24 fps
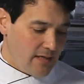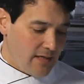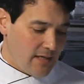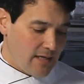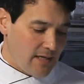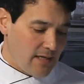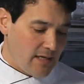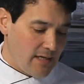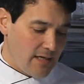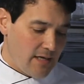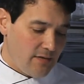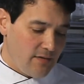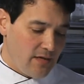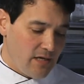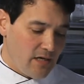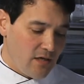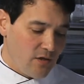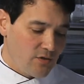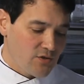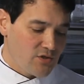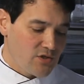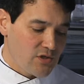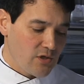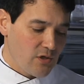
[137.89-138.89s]
And then
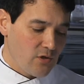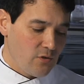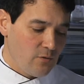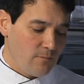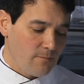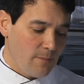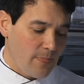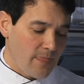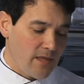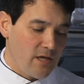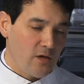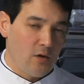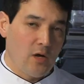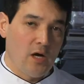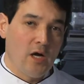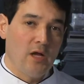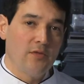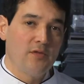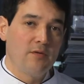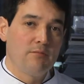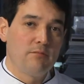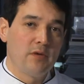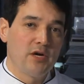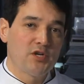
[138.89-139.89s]
also,
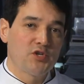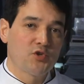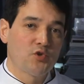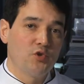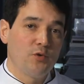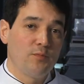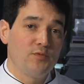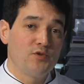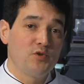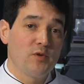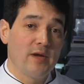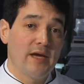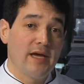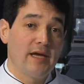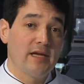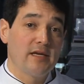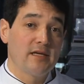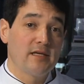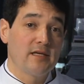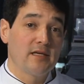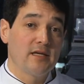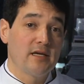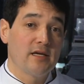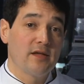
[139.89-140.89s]
on the mushrooms, you had
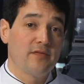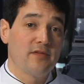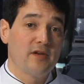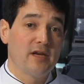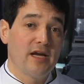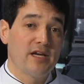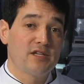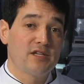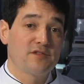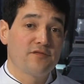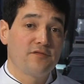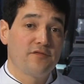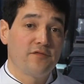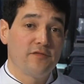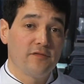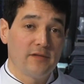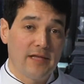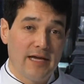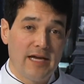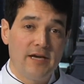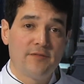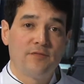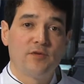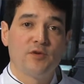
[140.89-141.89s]
the nice
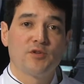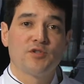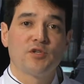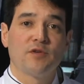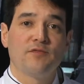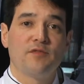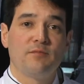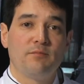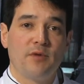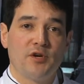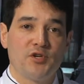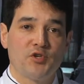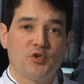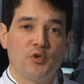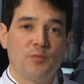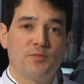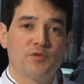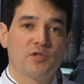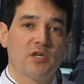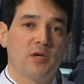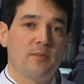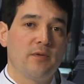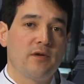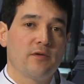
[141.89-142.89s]
flavors of the mushrooms
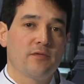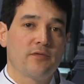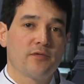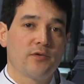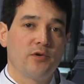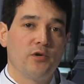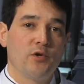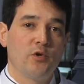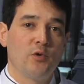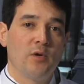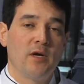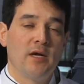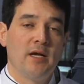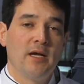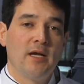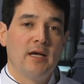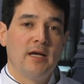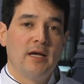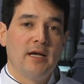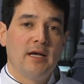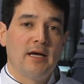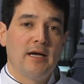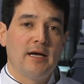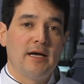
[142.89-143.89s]
coming through,
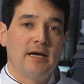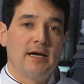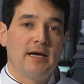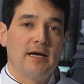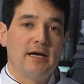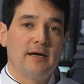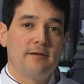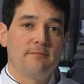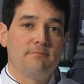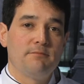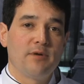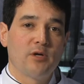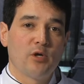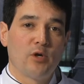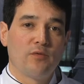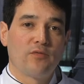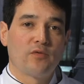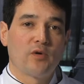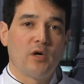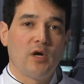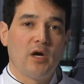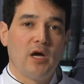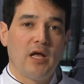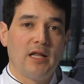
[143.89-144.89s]
but
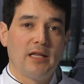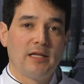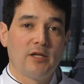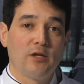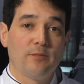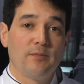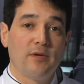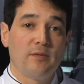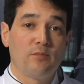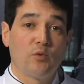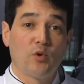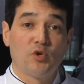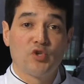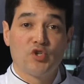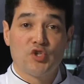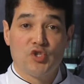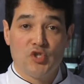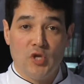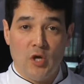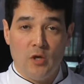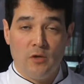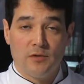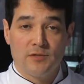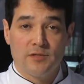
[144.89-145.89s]
overall a little bit more
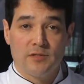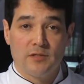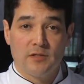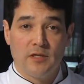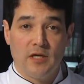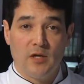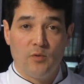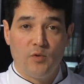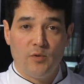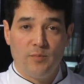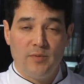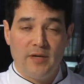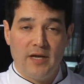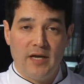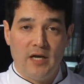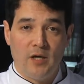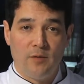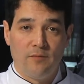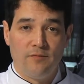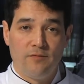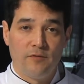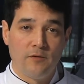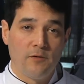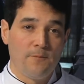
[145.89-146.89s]
salt would be
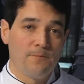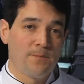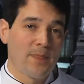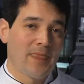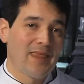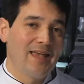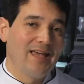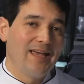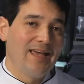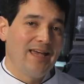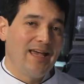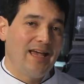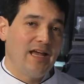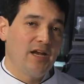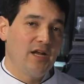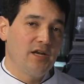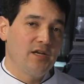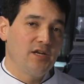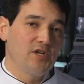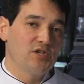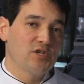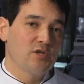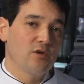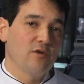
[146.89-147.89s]
helpful. An
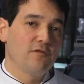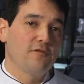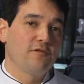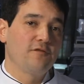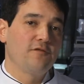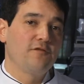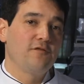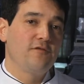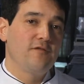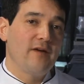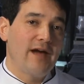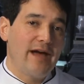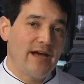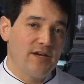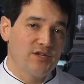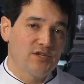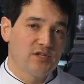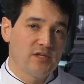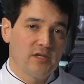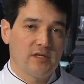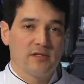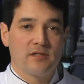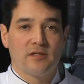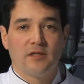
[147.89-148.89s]
additional
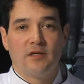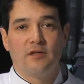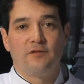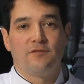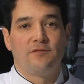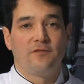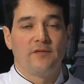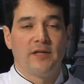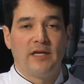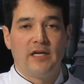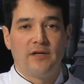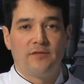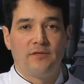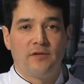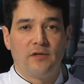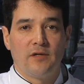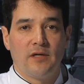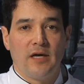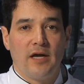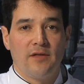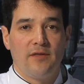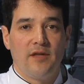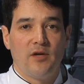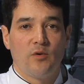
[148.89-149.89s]
facet of flavor,
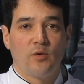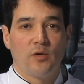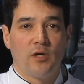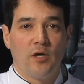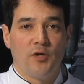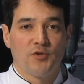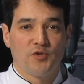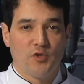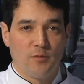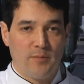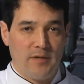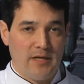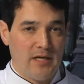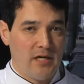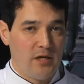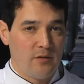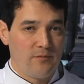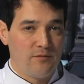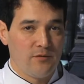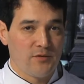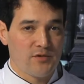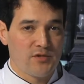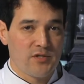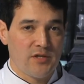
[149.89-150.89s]
I think, would also be
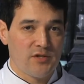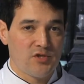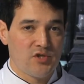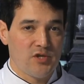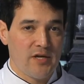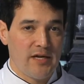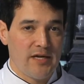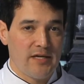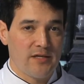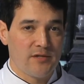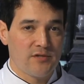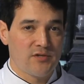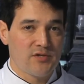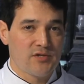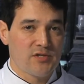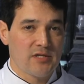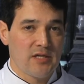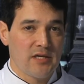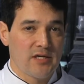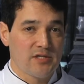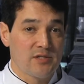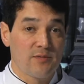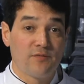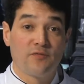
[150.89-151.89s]
helpful, such as
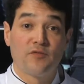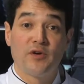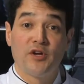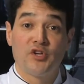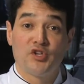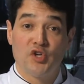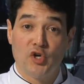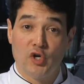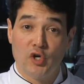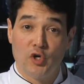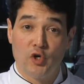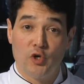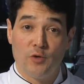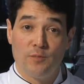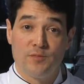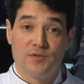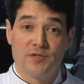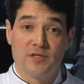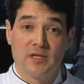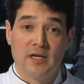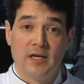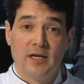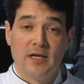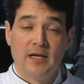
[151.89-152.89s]
some fresh herbs.